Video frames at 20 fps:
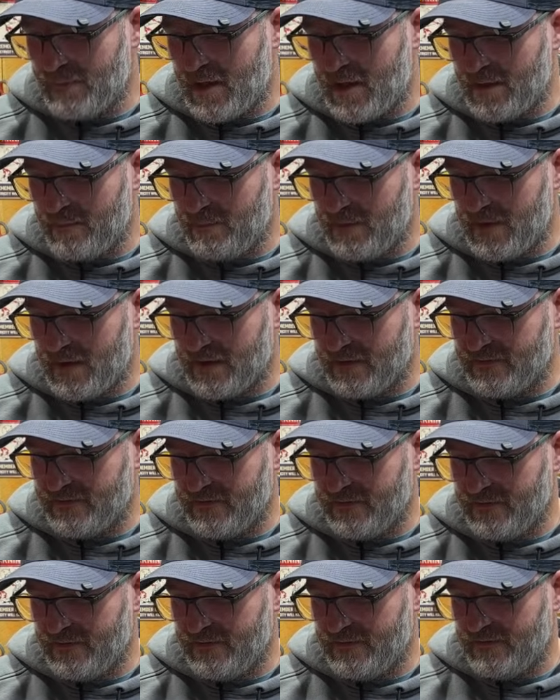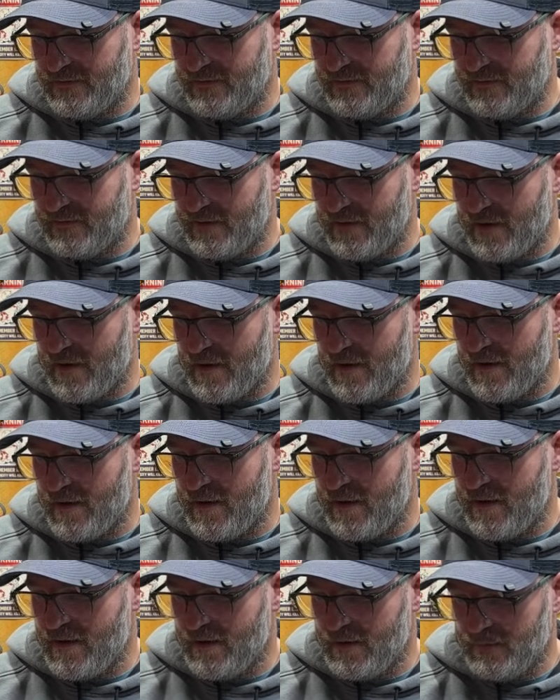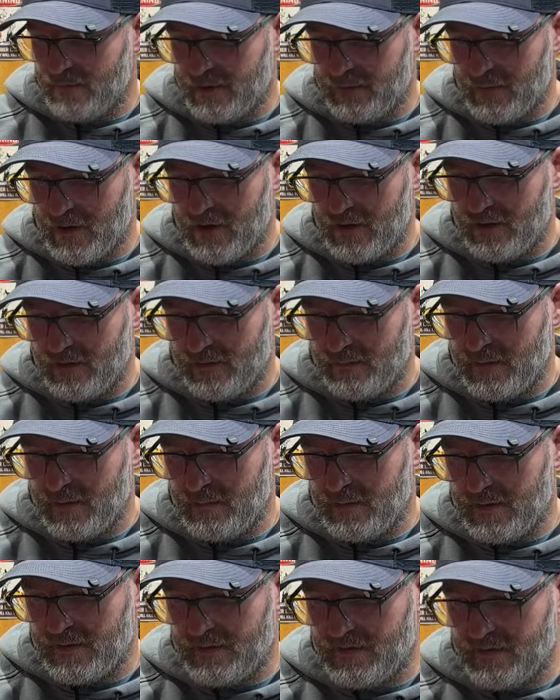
mod boxes? Let me pin